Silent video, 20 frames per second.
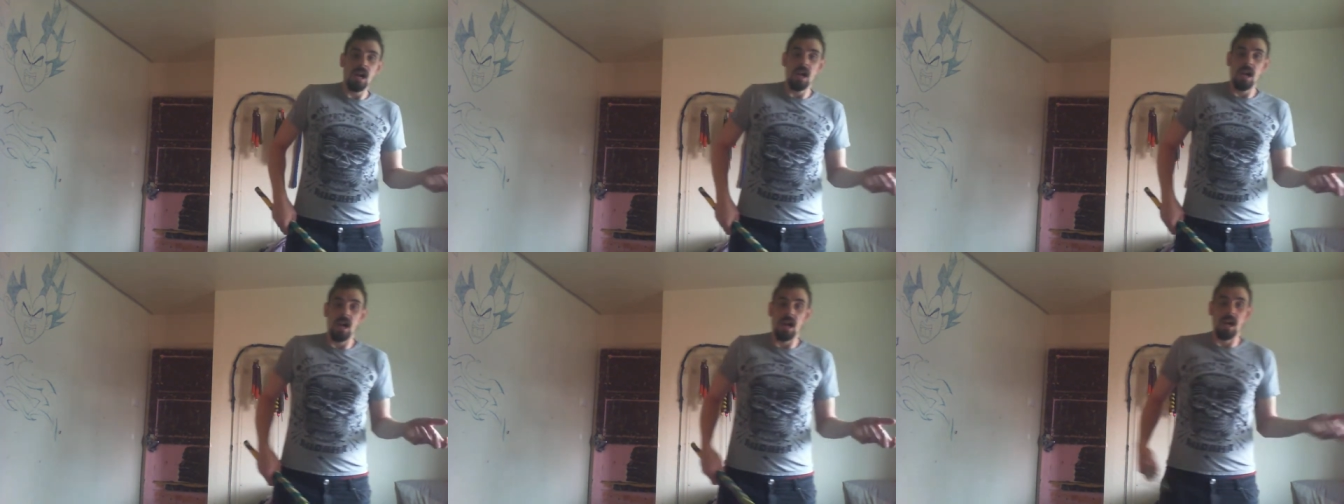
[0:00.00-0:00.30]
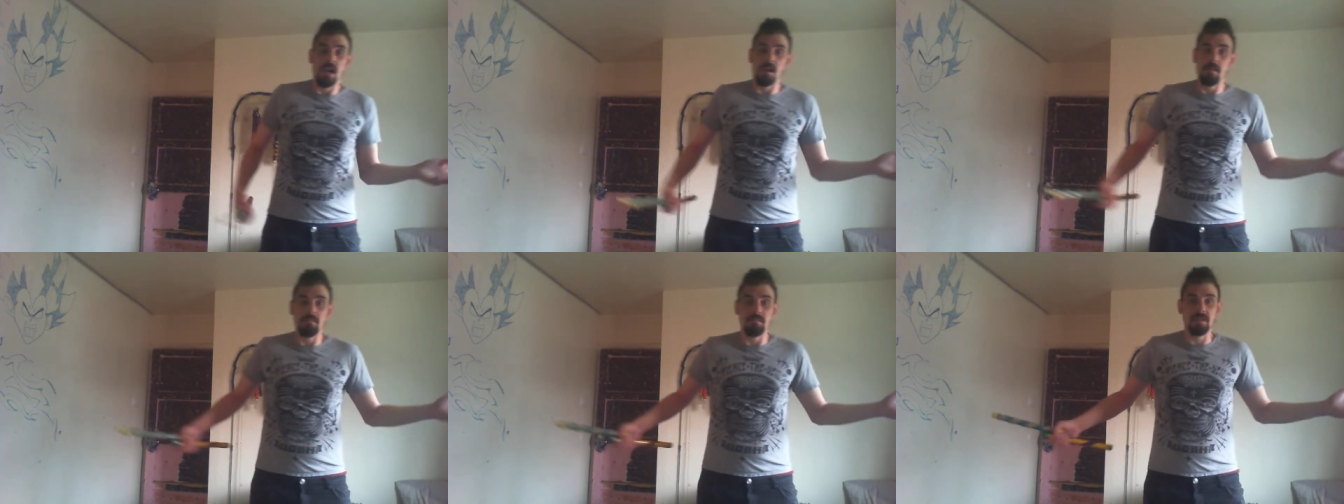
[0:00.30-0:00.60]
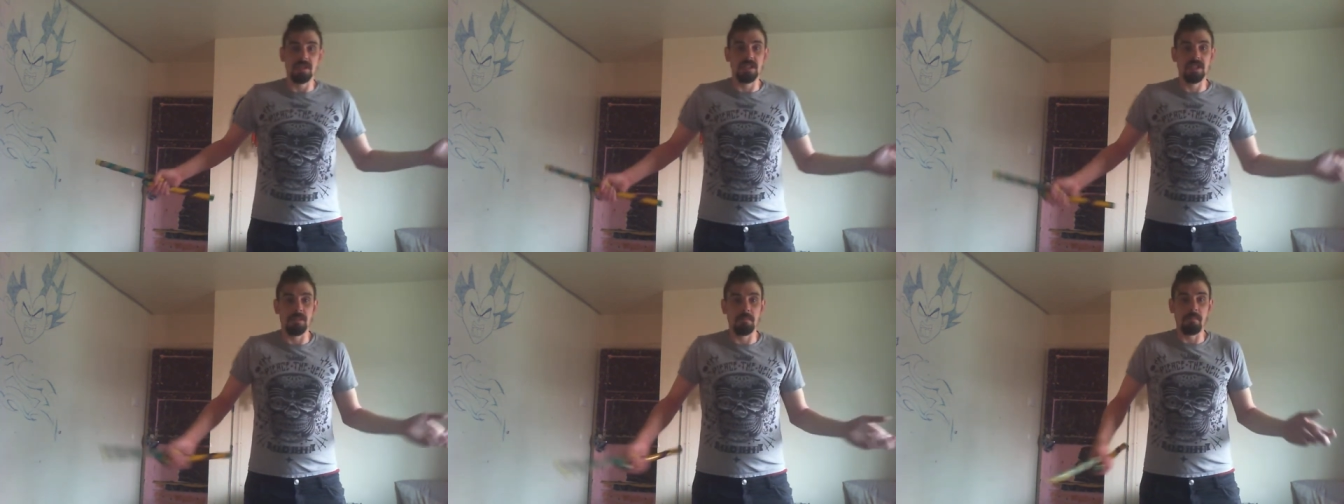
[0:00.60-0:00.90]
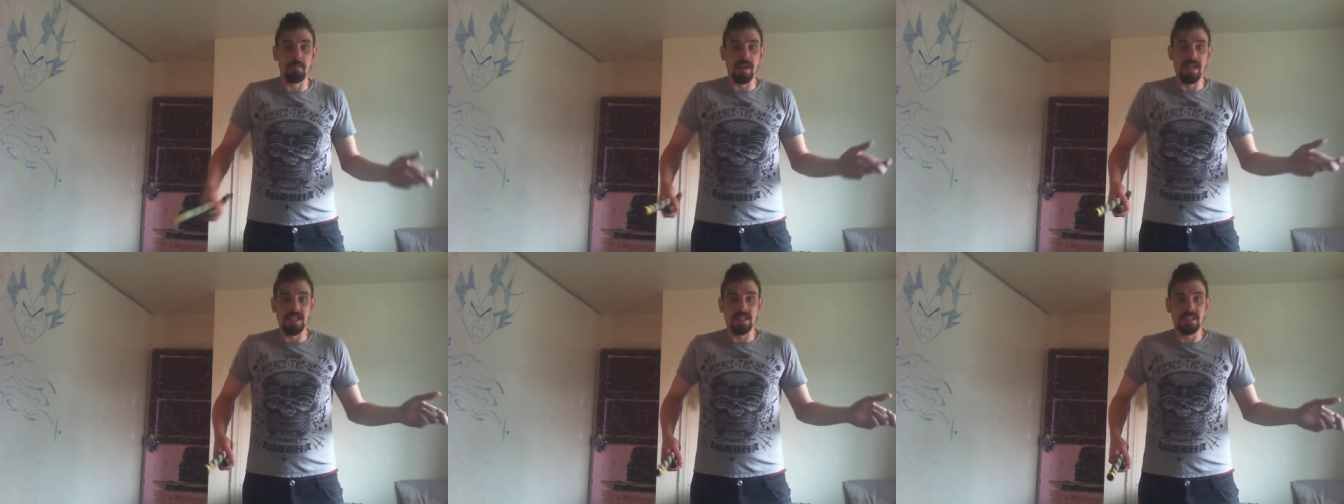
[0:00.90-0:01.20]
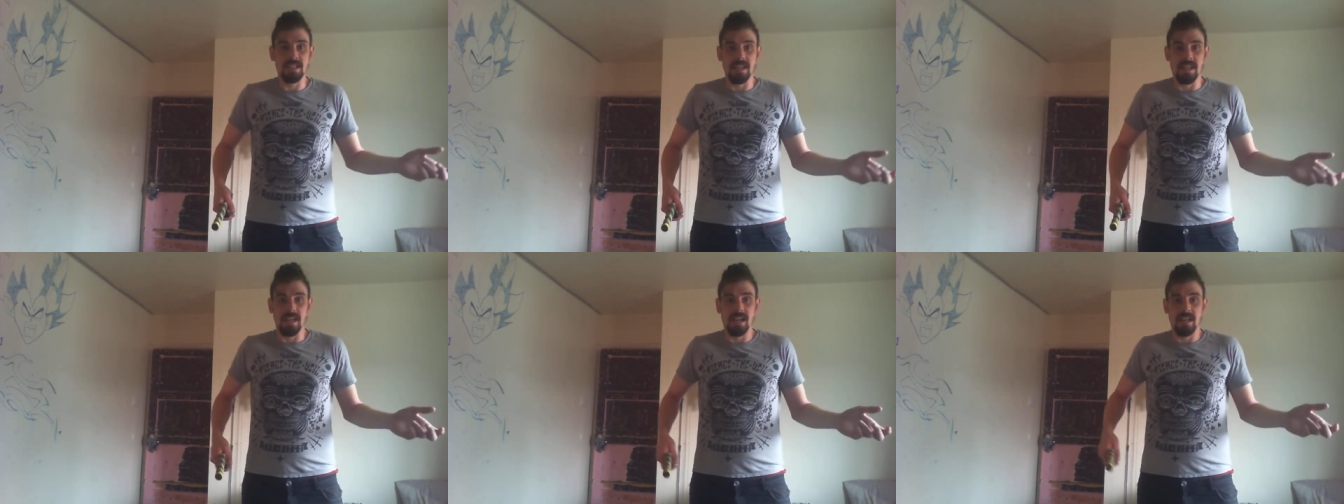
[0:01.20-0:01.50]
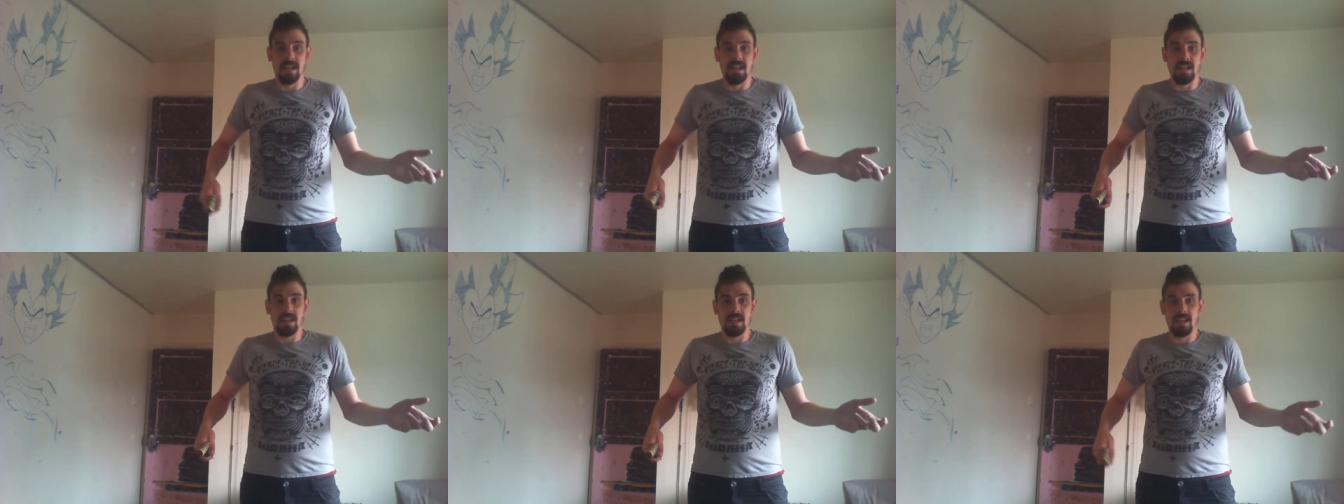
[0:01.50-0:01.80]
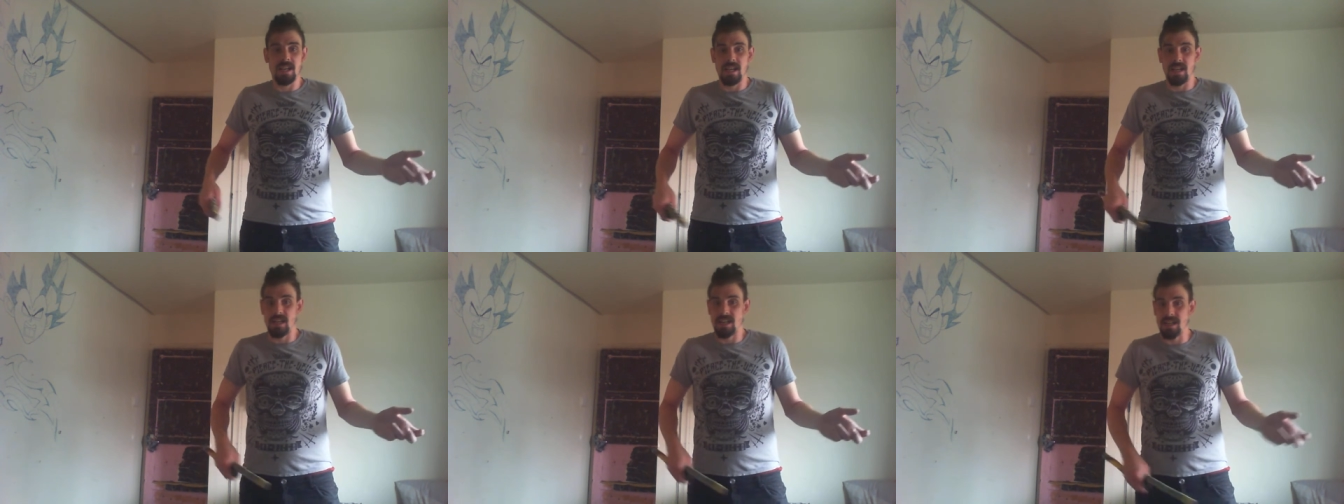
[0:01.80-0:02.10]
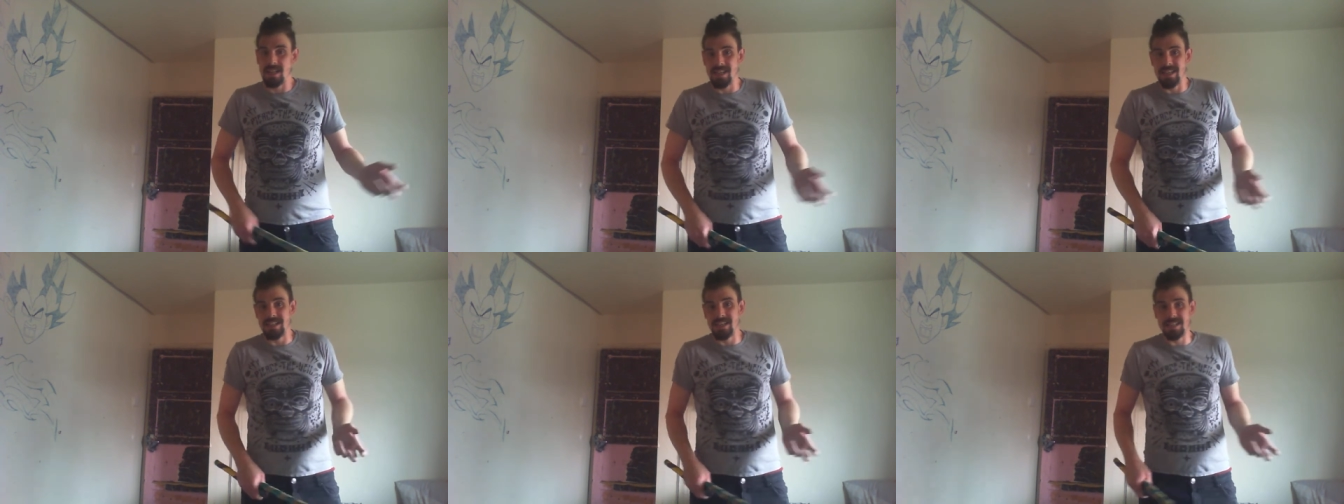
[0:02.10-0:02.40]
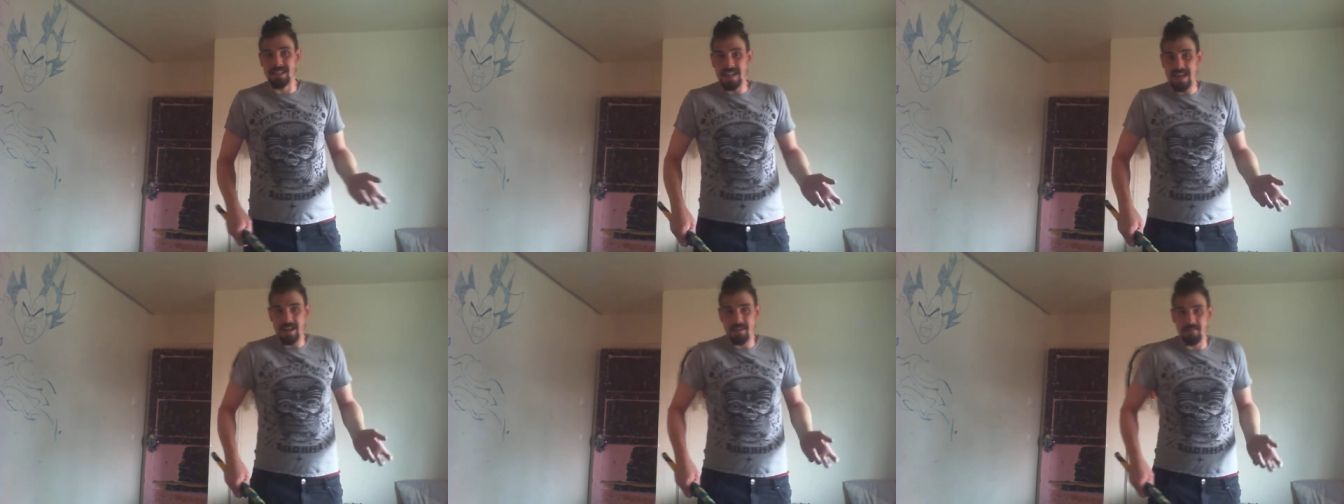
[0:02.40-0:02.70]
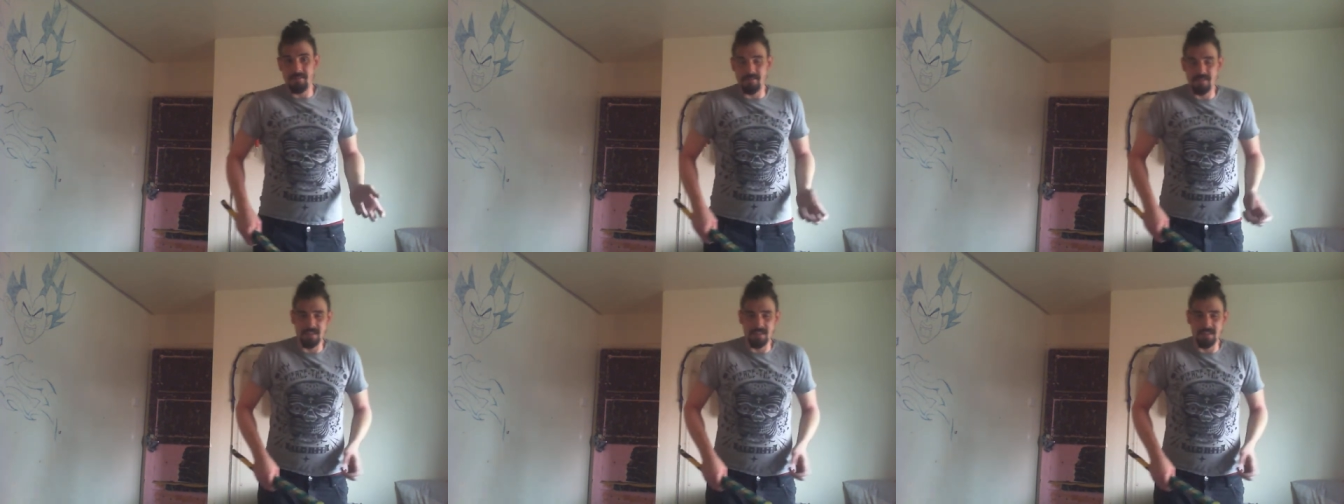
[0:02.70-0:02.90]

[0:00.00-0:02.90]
um, just a basic in-depth